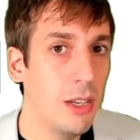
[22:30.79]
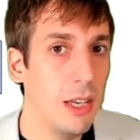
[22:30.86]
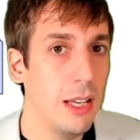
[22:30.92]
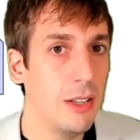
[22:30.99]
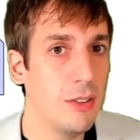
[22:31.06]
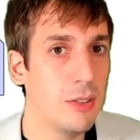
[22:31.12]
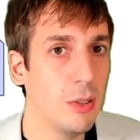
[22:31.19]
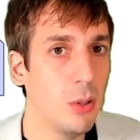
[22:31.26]

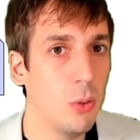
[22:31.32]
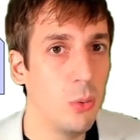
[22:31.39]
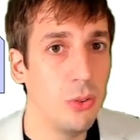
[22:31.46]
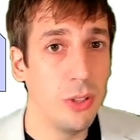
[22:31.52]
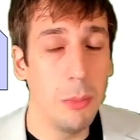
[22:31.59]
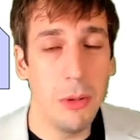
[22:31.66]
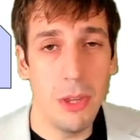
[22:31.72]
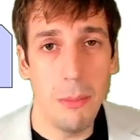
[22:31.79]
And so
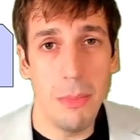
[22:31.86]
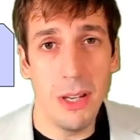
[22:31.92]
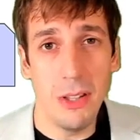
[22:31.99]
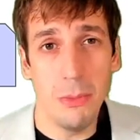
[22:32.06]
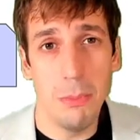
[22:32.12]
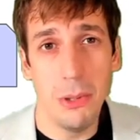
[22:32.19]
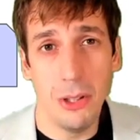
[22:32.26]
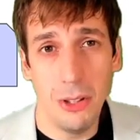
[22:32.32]
some of the base
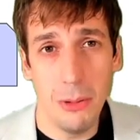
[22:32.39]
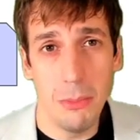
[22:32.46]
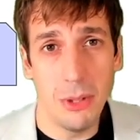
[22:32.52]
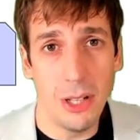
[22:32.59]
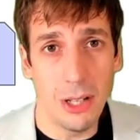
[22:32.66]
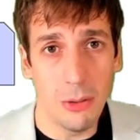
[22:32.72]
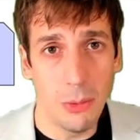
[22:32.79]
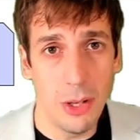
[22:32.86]
building
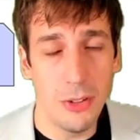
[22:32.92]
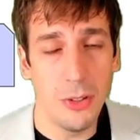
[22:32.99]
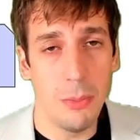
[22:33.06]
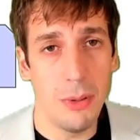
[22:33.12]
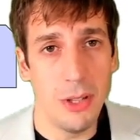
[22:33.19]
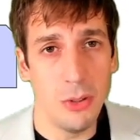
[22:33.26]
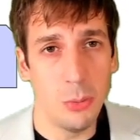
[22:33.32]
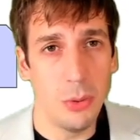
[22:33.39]
block
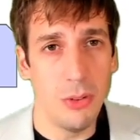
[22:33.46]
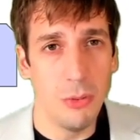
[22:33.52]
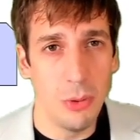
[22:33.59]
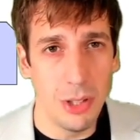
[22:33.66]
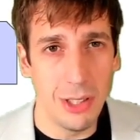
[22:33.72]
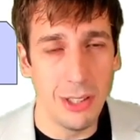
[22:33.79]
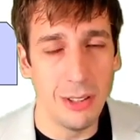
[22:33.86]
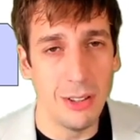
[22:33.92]
recipes we've
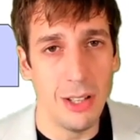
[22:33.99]
written,